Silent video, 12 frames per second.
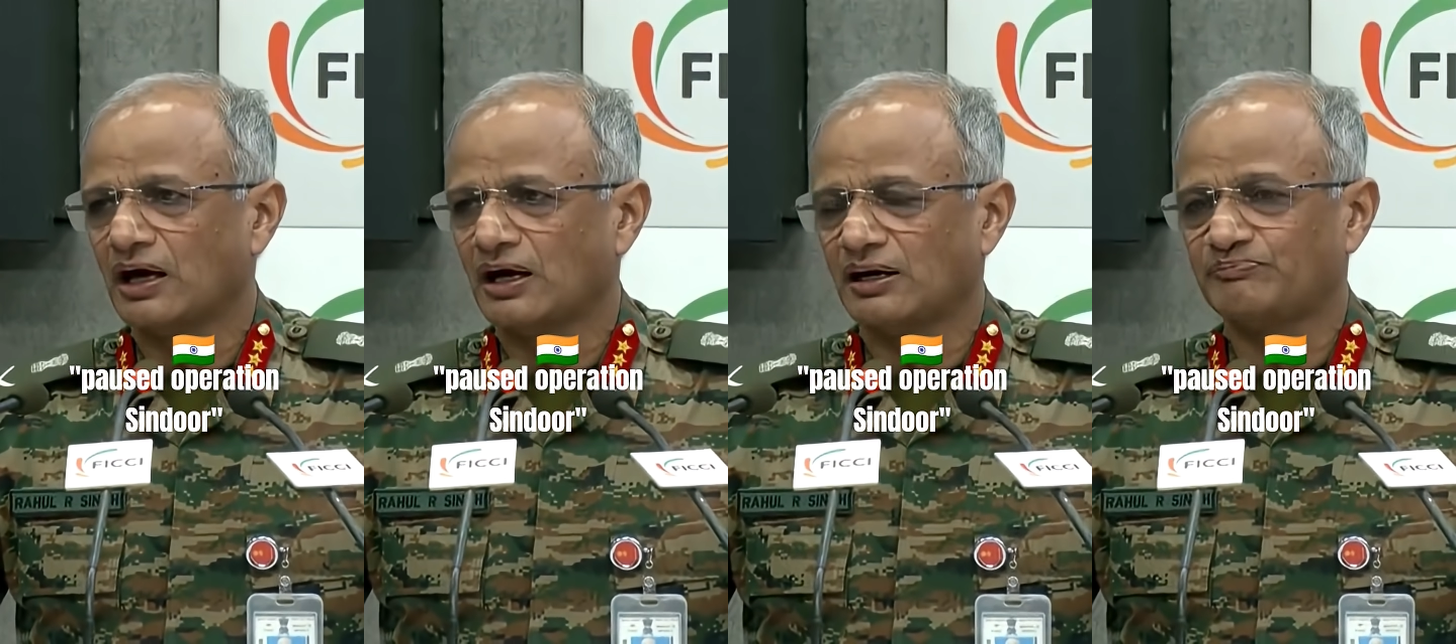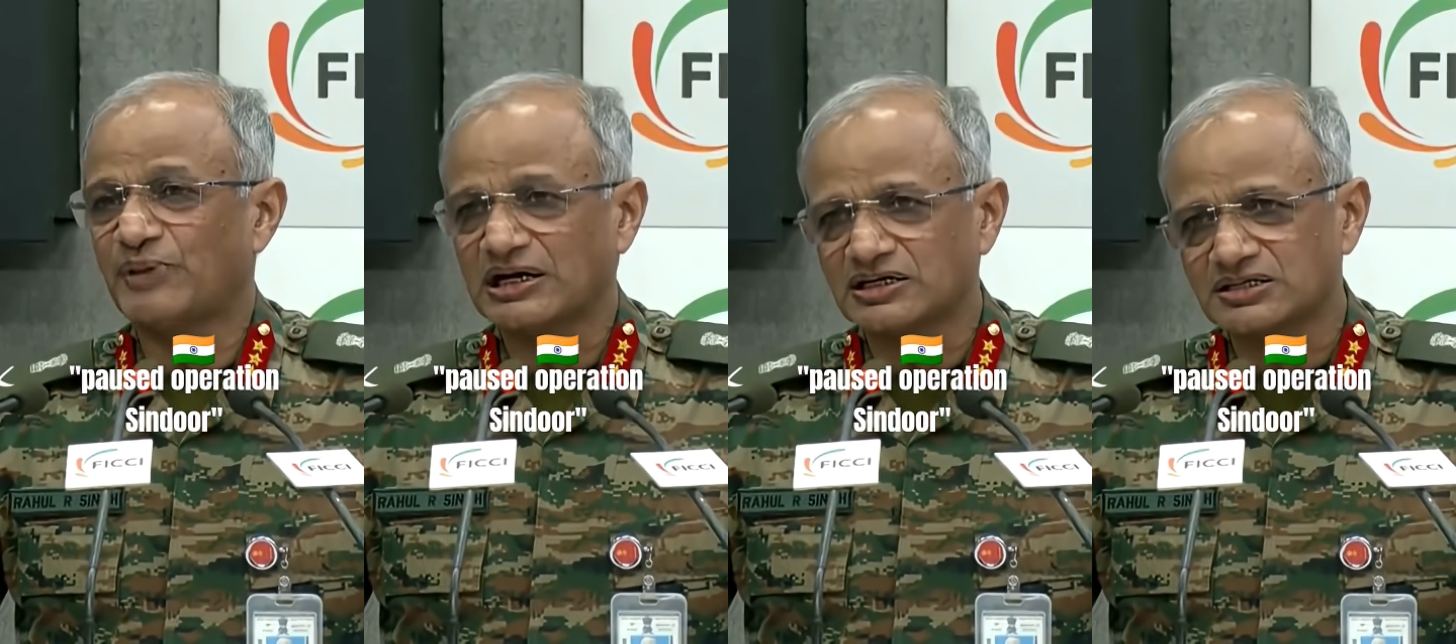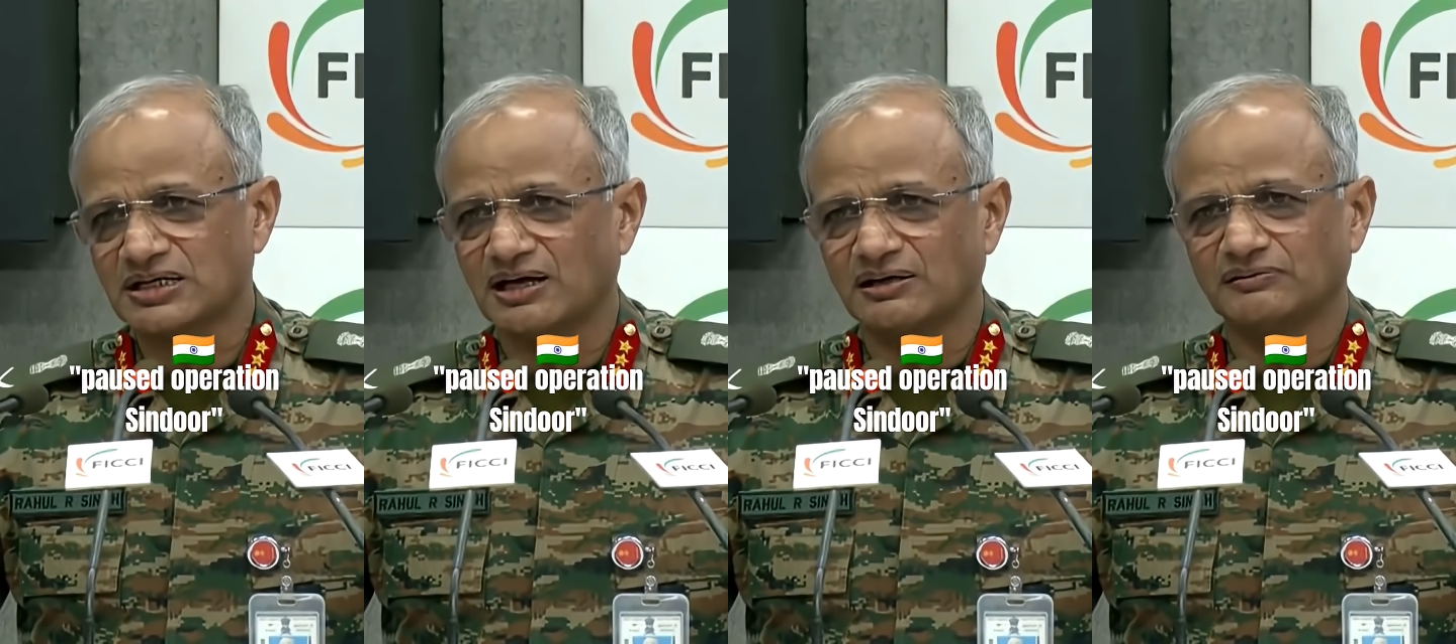
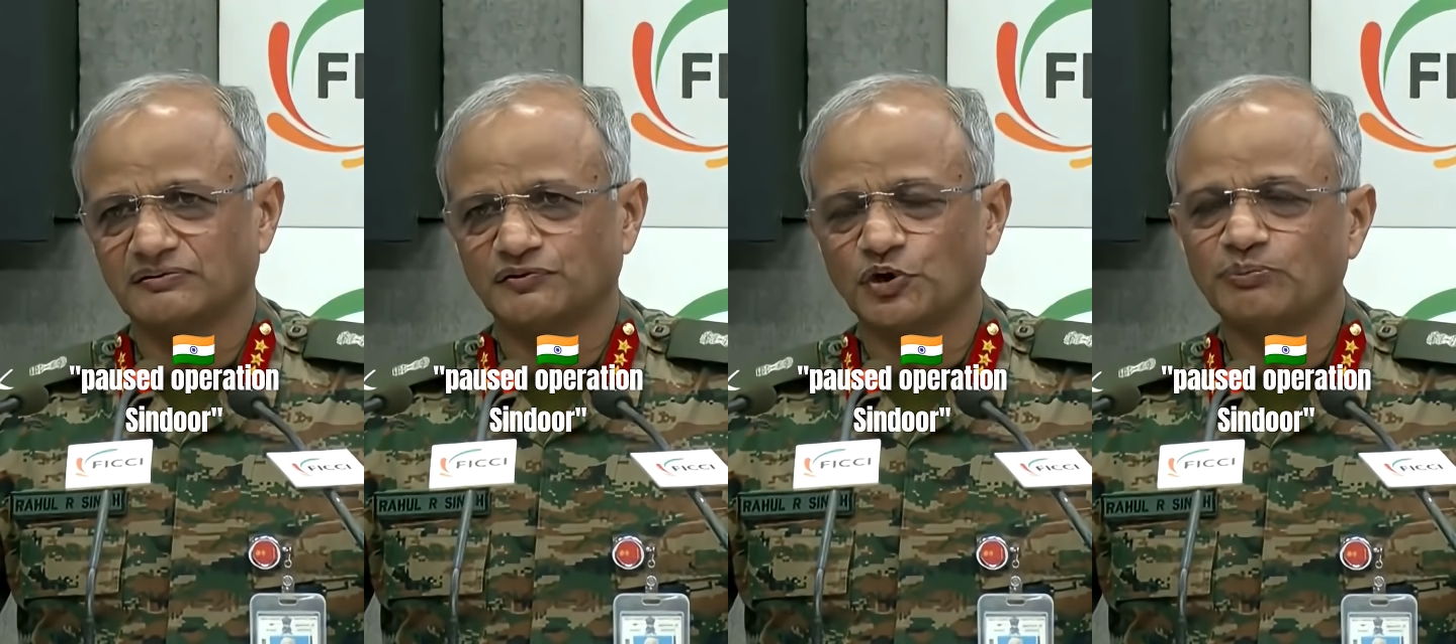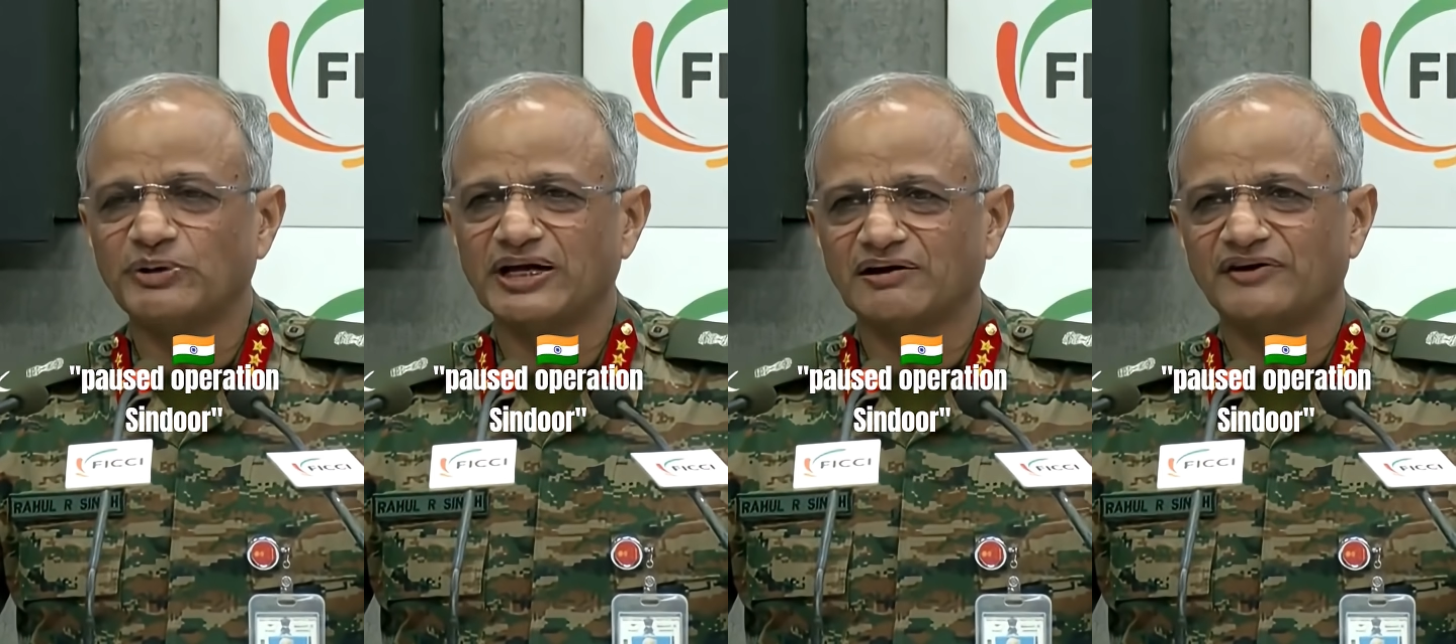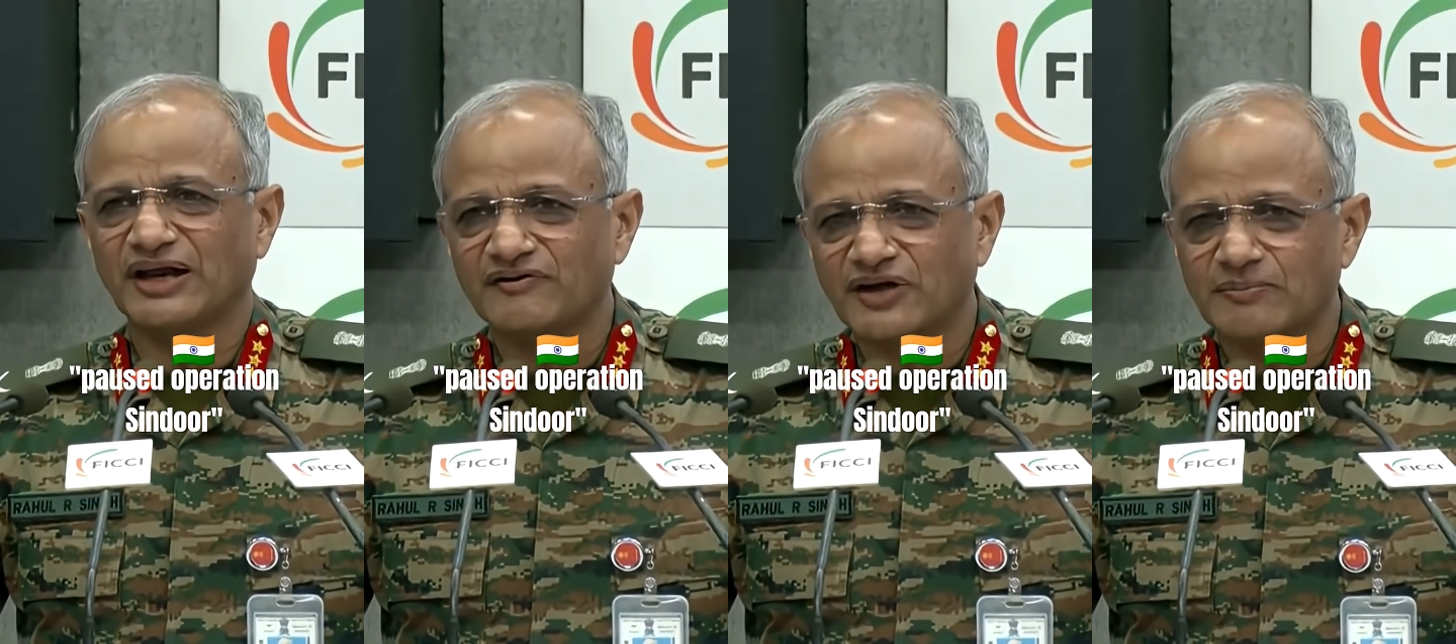Pakistan would be in
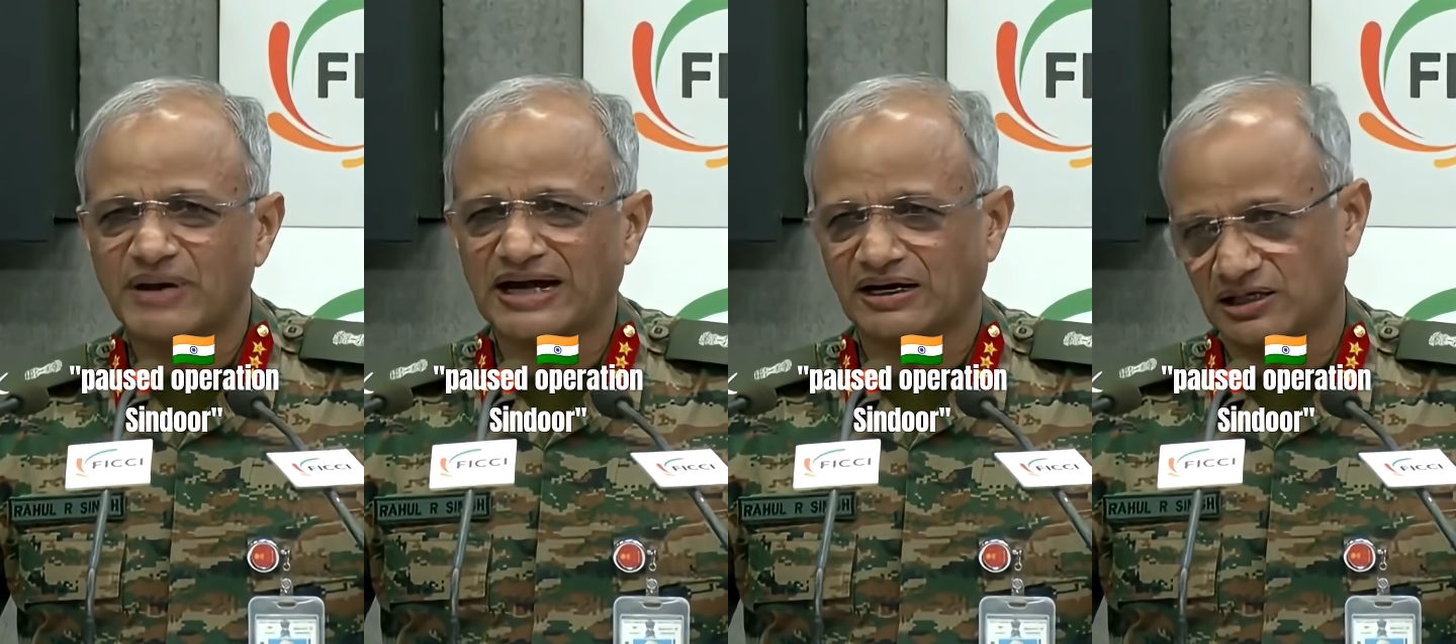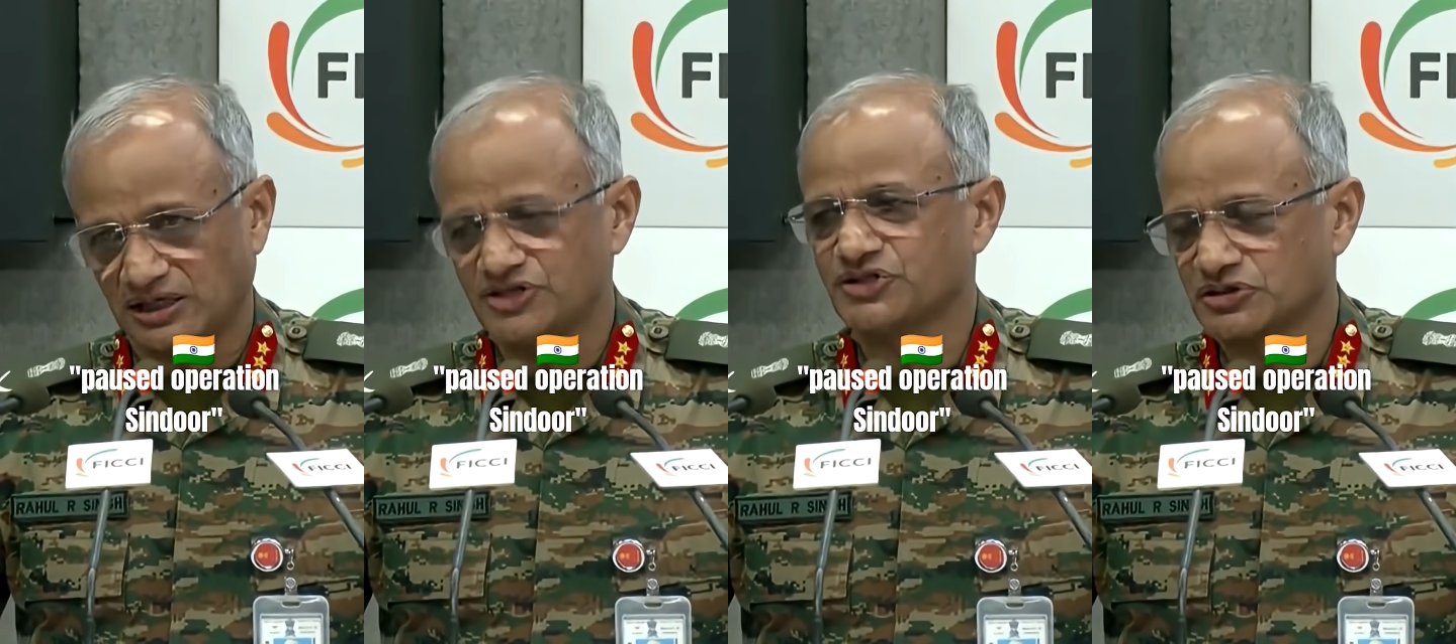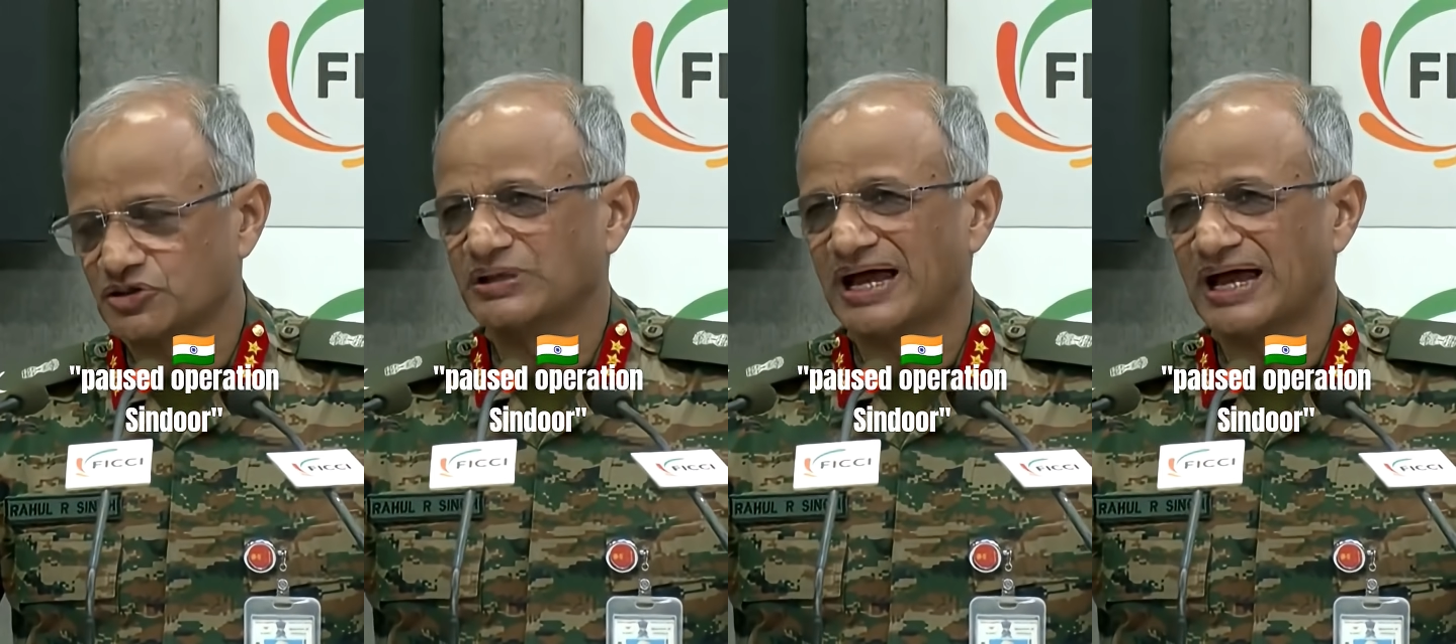a very, very bad condition.